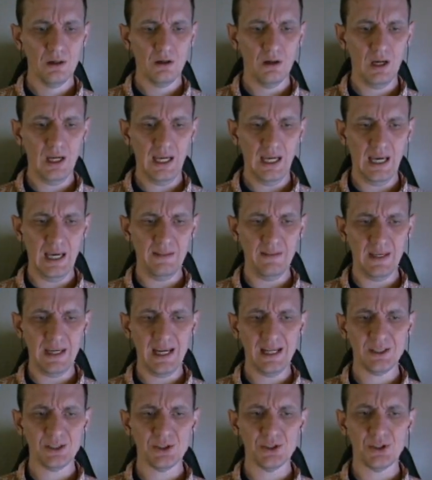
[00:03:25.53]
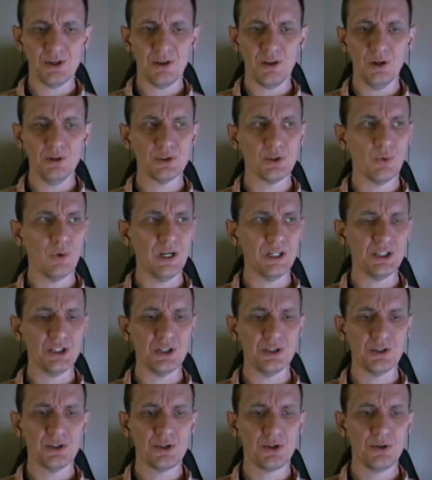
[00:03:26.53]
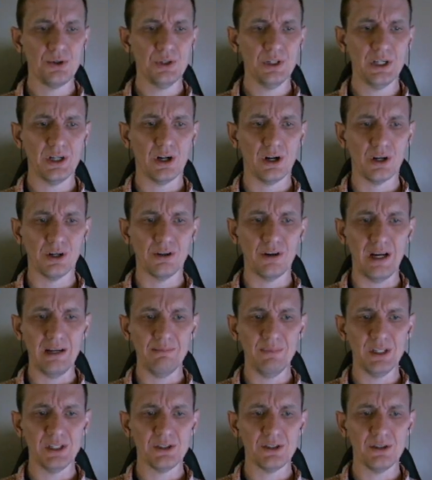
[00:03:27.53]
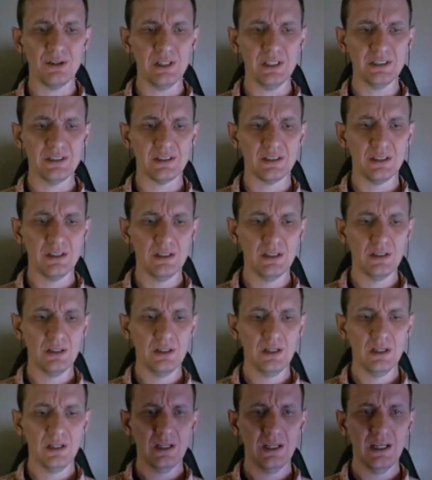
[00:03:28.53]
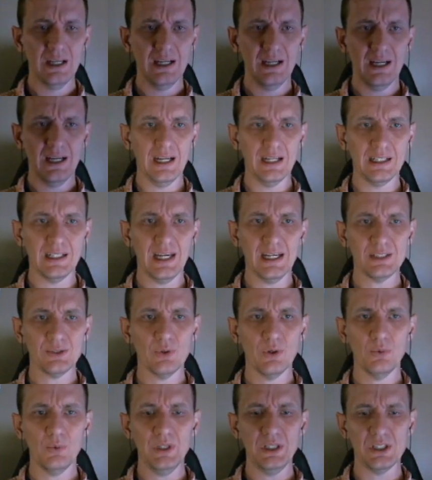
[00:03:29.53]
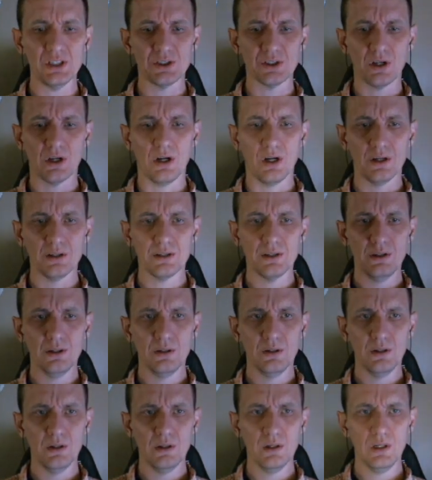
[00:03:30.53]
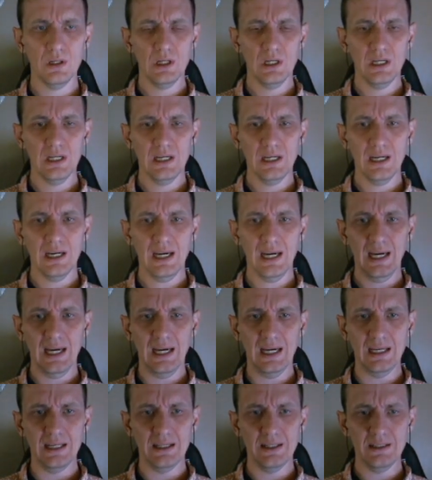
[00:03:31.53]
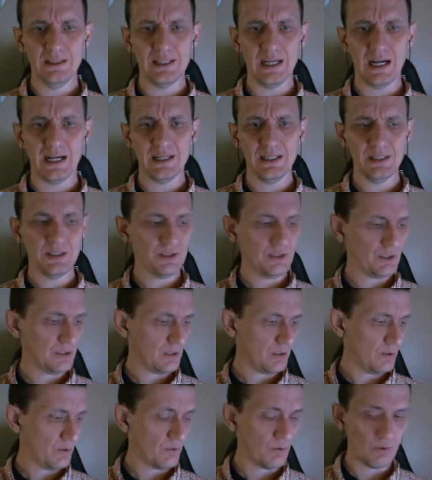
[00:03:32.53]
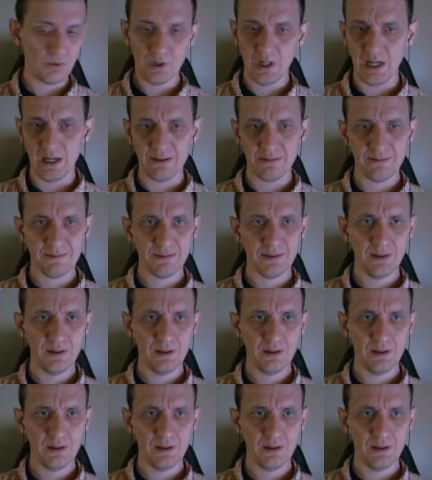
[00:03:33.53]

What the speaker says: And the answers to those questions truly are great mysteries. And guess what we just caught? A Donets Ruffe.